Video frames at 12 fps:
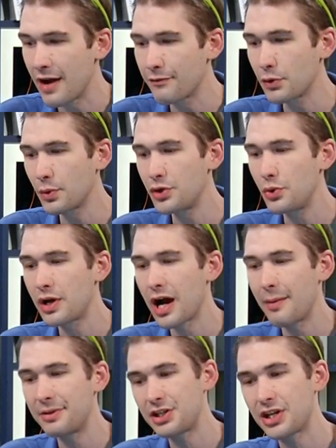Everyone who
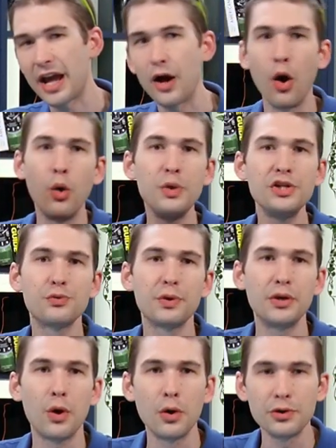commented, I always
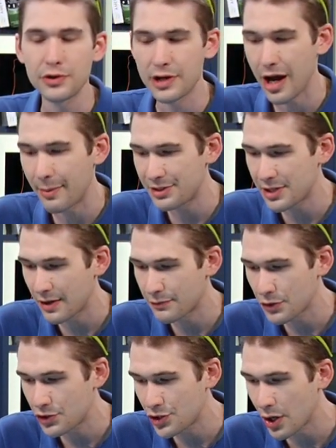read all your comments
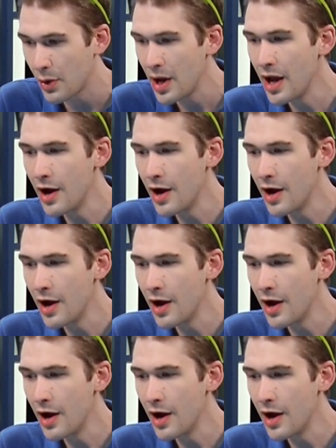after the show.